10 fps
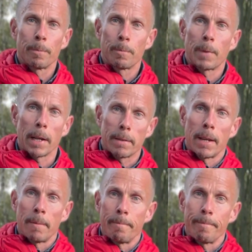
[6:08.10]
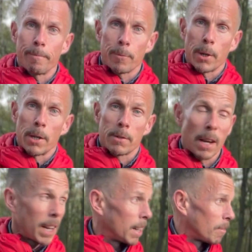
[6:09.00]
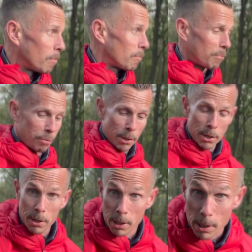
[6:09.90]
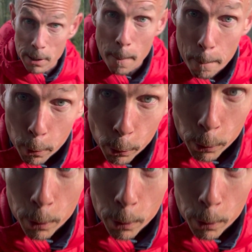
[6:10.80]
that's it. Thursday, pretty simple.